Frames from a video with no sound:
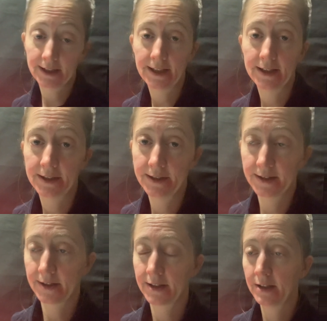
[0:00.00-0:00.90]
and
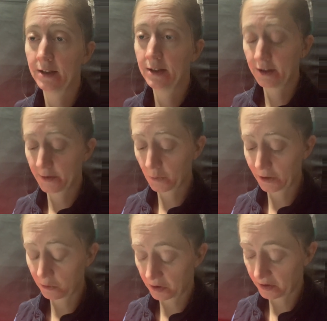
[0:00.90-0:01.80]
it's
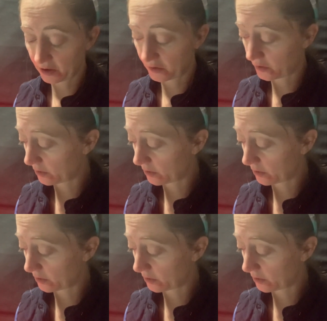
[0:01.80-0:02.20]
well worth it. So